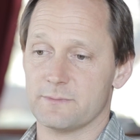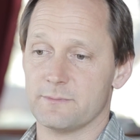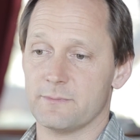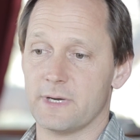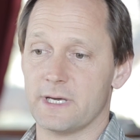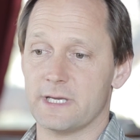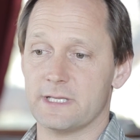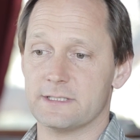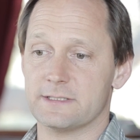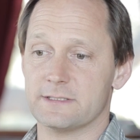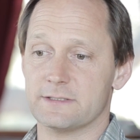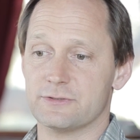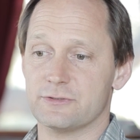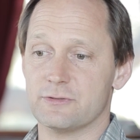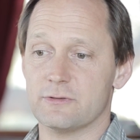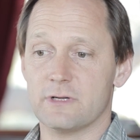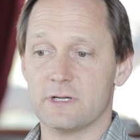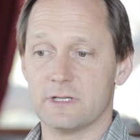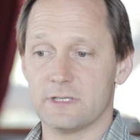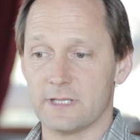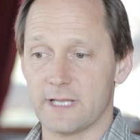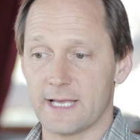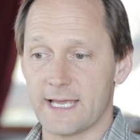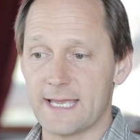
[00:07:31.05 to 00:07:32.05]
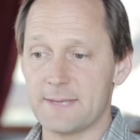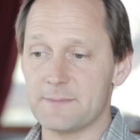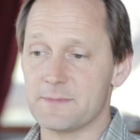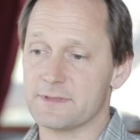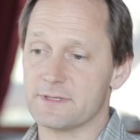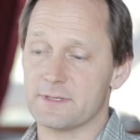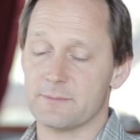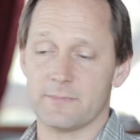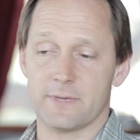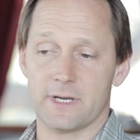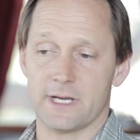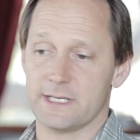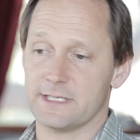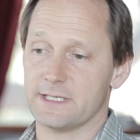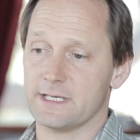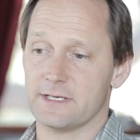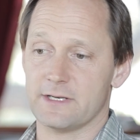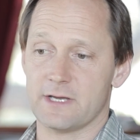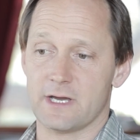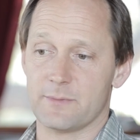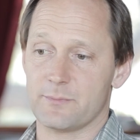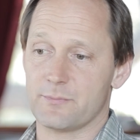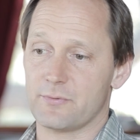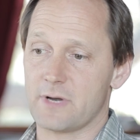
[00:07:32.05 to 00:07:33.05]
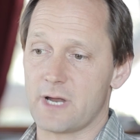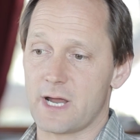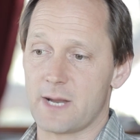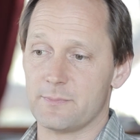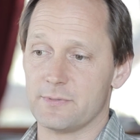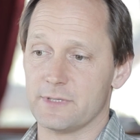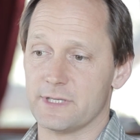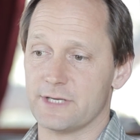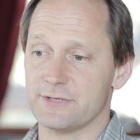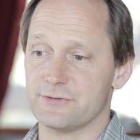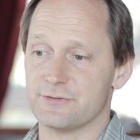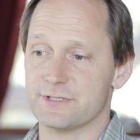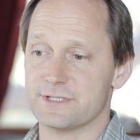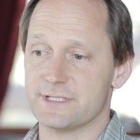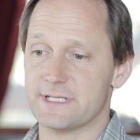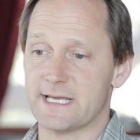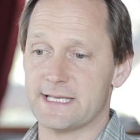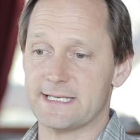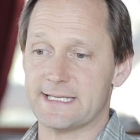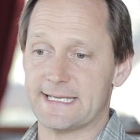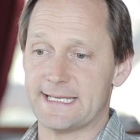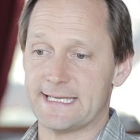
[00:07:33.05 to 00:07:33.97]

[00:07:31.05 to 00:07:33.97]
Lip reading: but to claim that the mind cannot properly understand